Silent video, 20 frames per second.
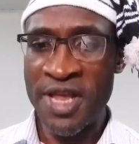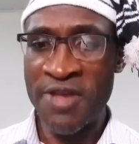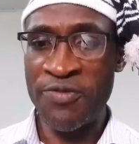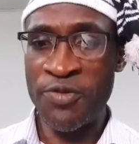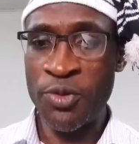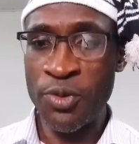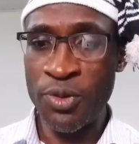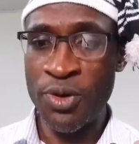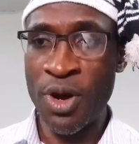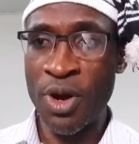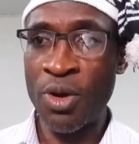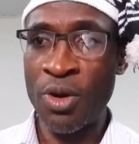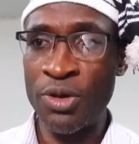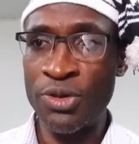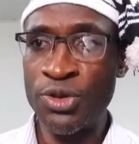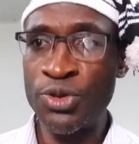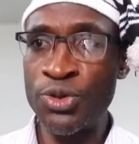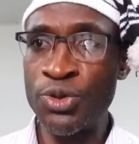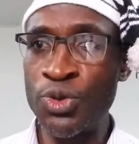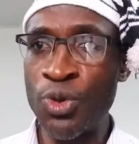If you don't
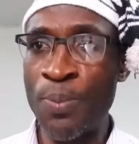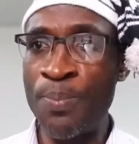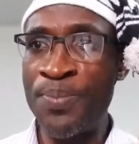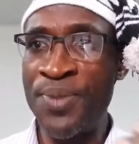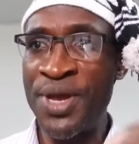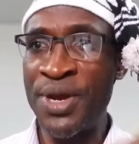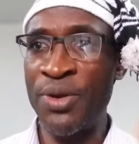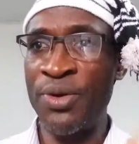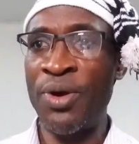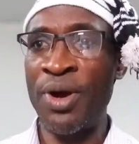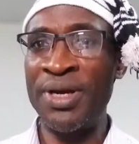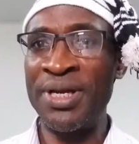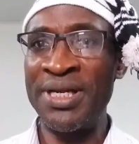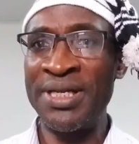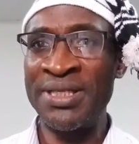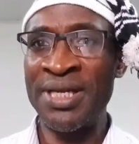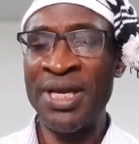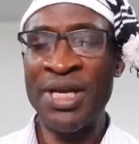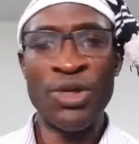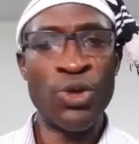continue to build on
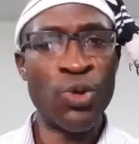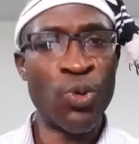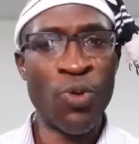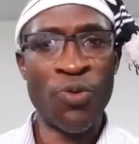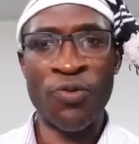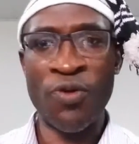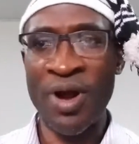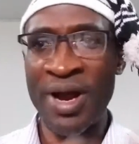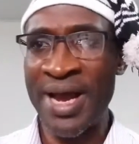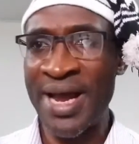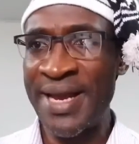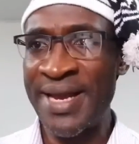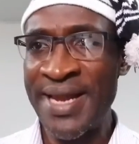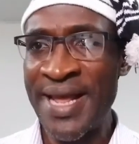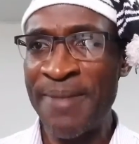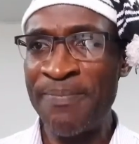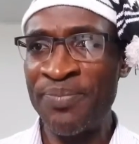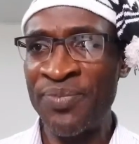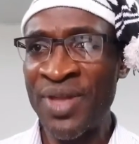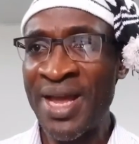it, you will forget
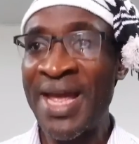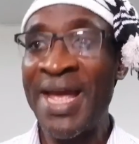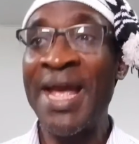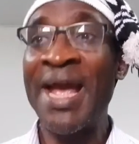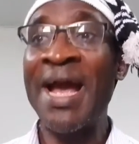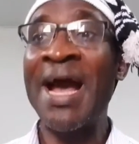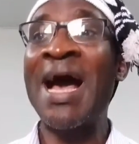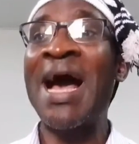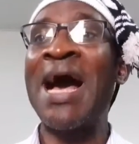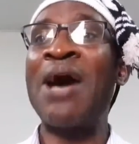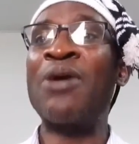them. A